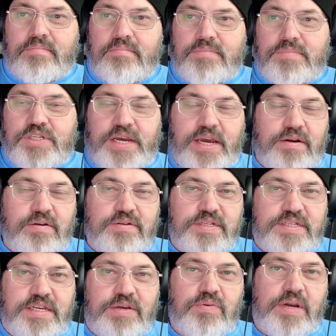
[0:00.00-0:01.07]
channel to
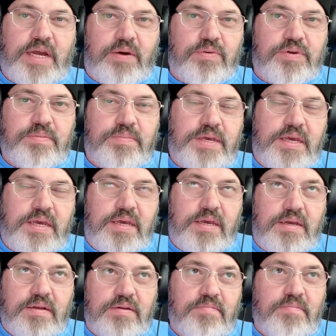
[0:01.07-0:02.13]
see when I would
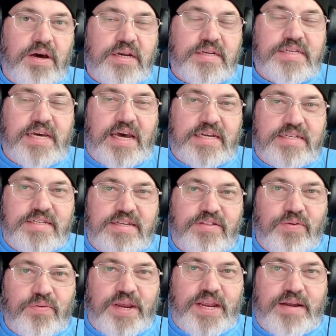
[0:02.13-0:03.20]
be monetized. At the
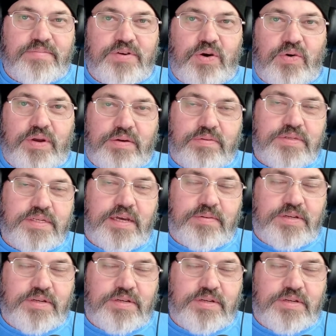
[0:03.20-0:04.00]
rate I'm going, it would take me